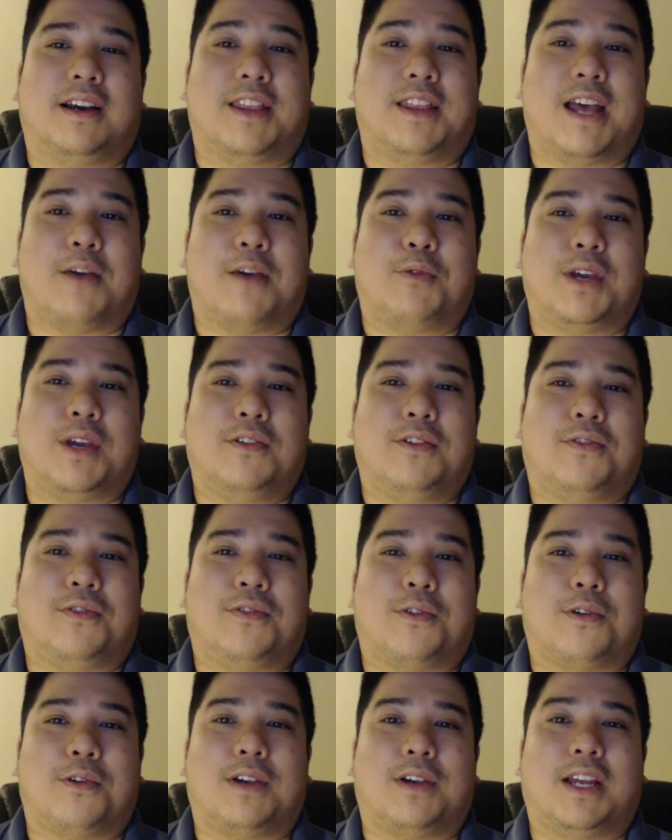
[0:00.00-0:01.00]
That way,
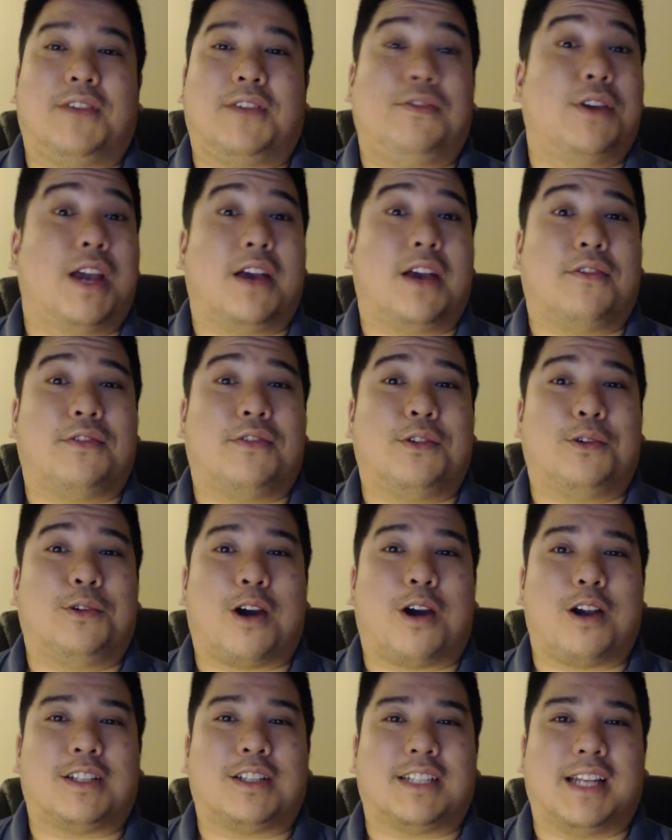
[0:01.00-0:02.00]
if you have no
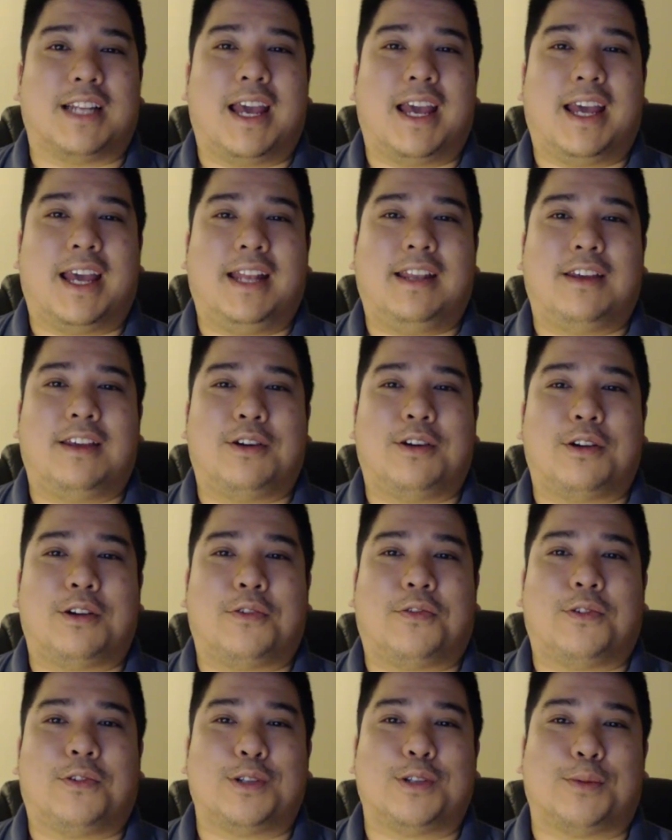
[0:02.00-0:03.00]
cards in hand, you're going to
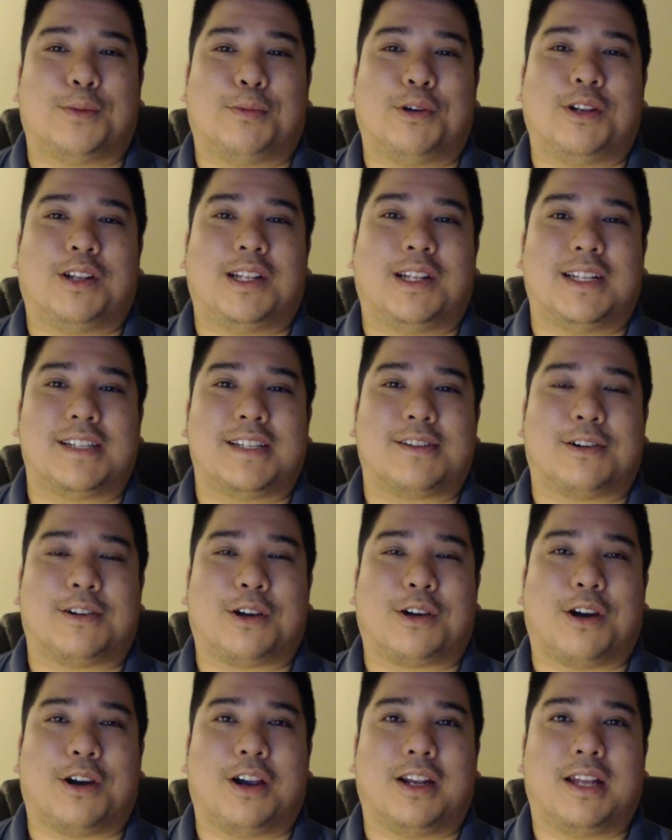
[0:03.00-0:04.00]
force your opponent to discard
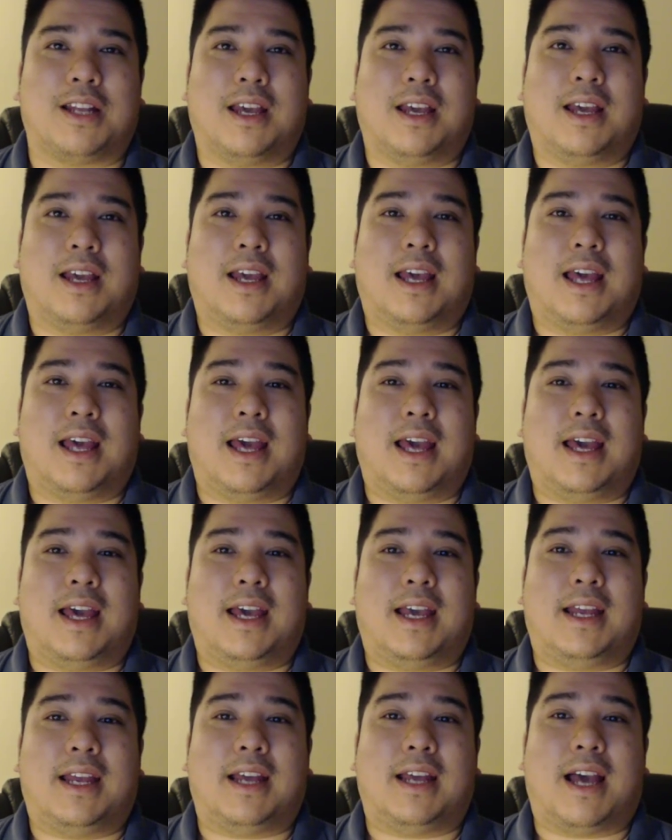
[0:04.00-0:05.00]
a card.
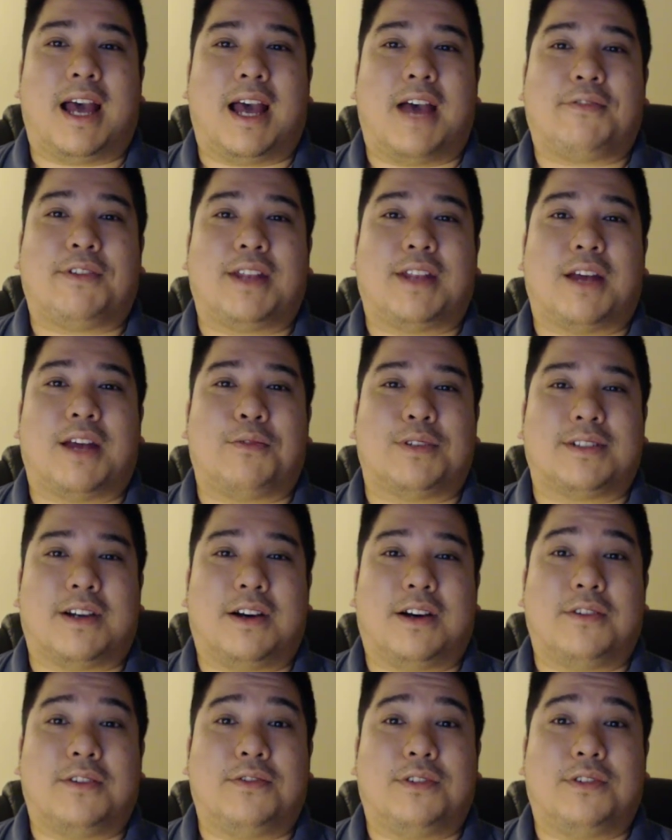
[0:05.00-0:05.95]
And after that resolves,